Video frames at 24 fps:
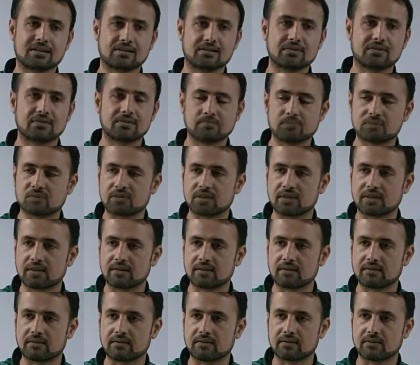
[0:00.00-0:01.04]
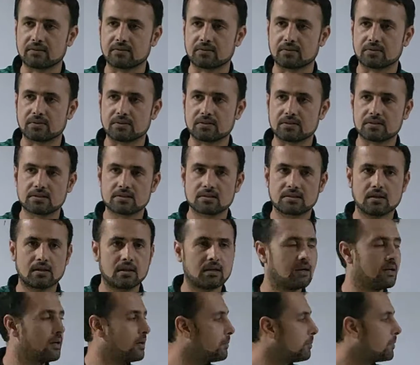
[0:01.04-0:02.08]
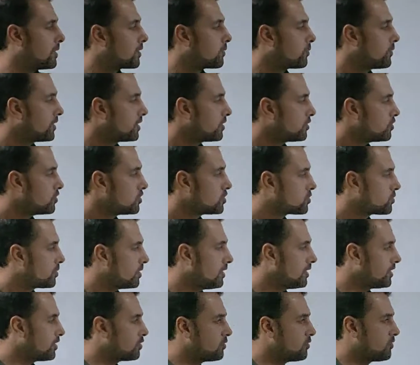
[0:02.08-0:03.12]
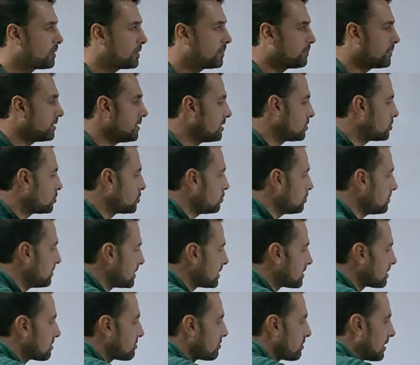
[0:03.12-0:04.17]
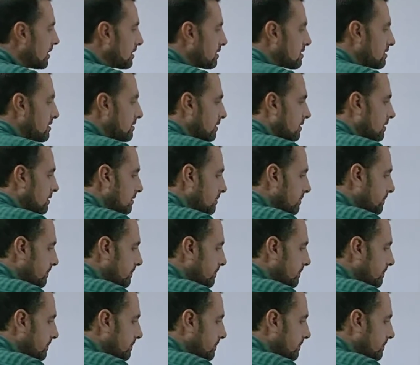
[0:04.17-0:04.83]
it from 300 words. But what usually you people do mistakes in?